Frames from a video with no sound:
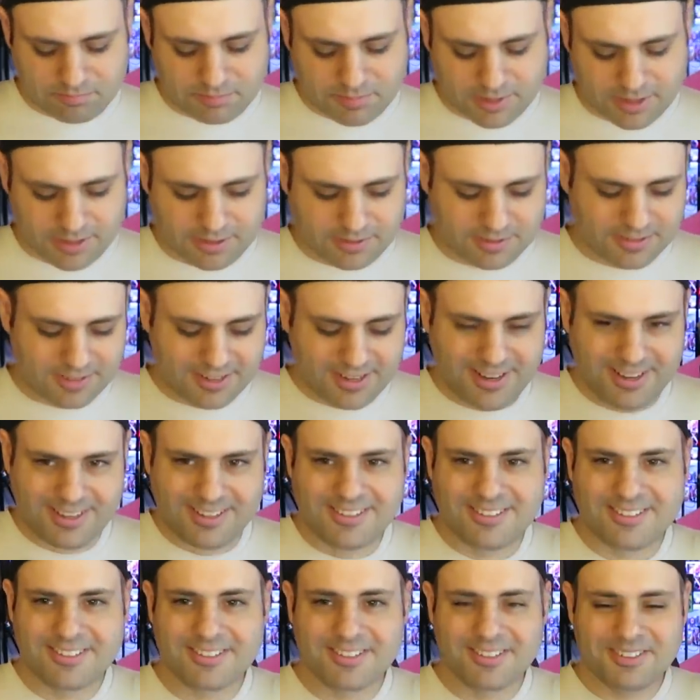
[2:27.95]
But
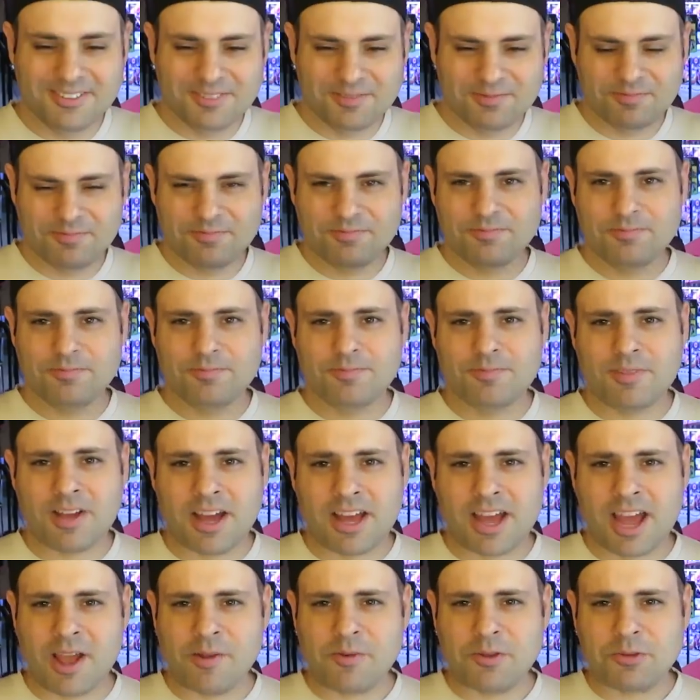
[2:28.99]

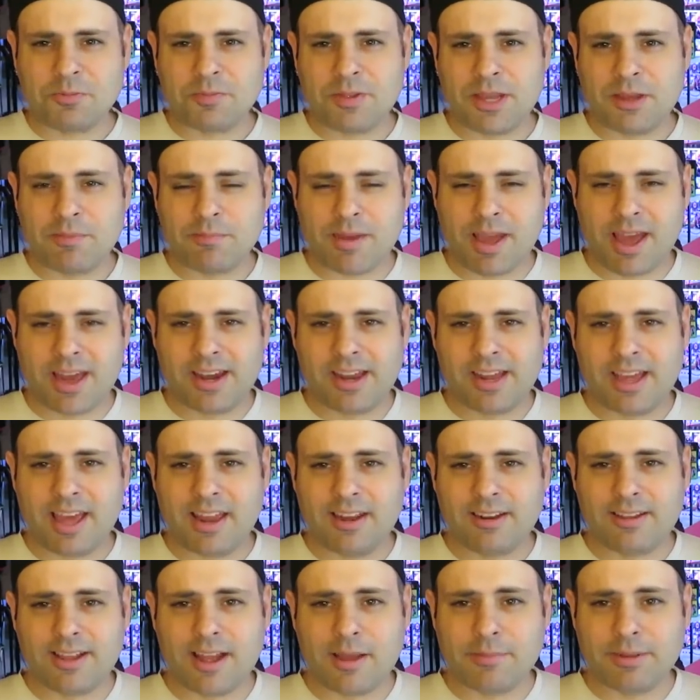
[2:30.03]
I, I was being bad, I
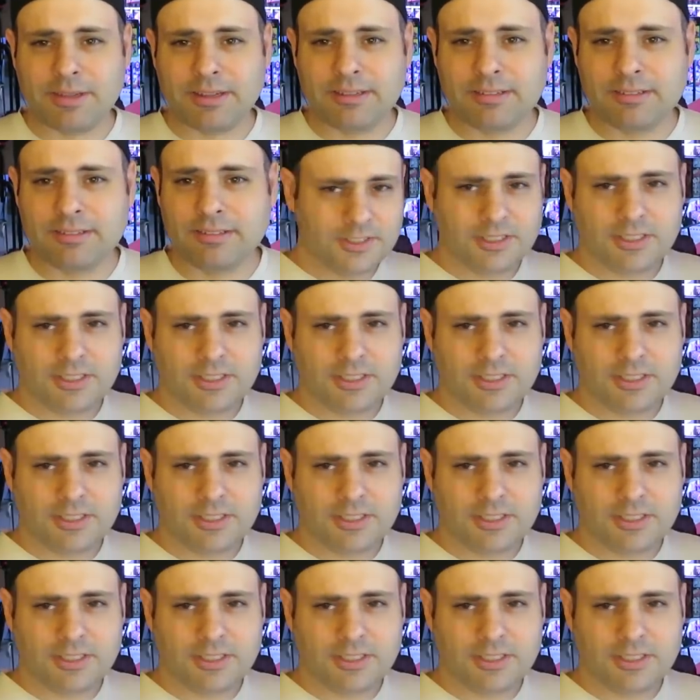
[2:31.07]
had it coming.